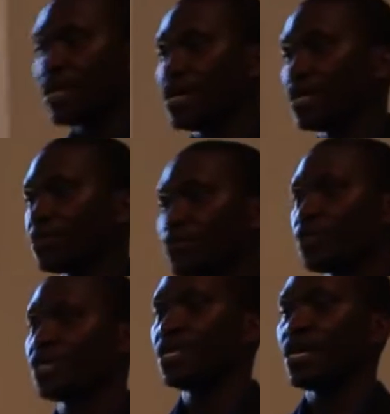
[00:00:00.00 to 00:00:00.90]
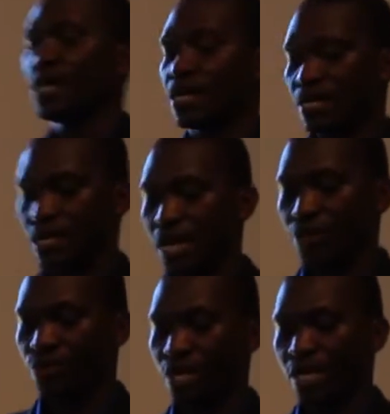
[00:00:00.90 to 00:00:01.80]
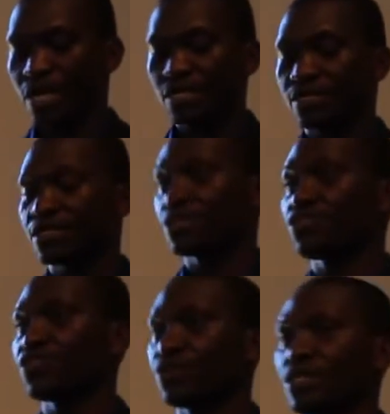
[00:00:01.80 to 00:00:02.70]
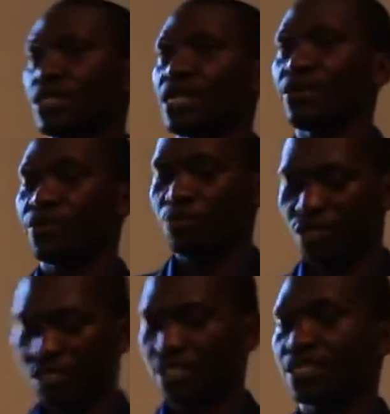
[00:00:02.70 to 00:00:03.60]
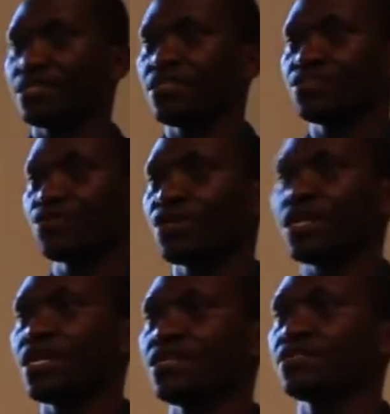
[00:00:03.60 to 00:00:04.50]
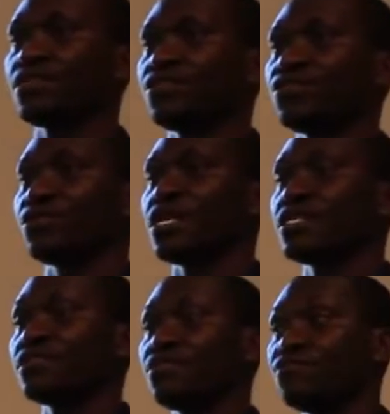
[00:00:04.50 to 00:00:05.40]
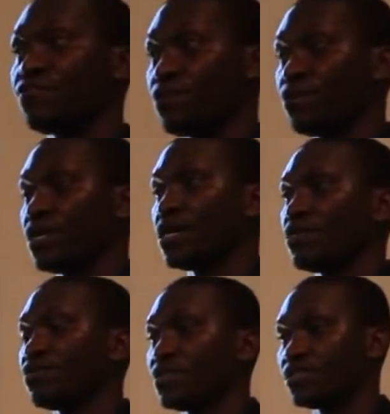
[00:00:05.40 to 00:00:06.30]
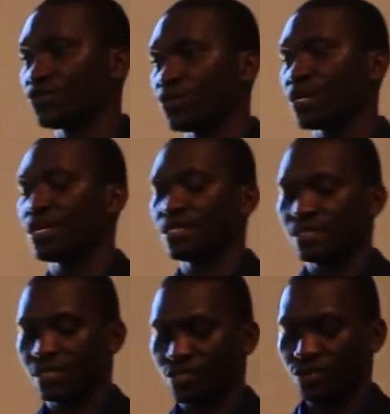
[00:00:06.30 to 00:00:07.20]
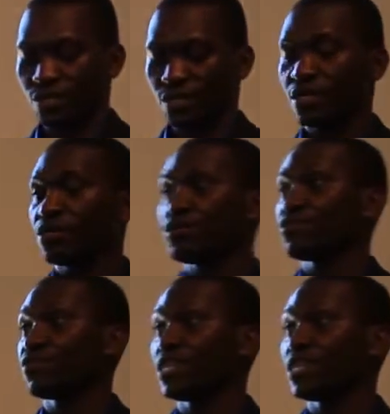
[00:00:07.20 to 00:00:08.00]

And we are an organization. I represent this organization as the founder of this organization for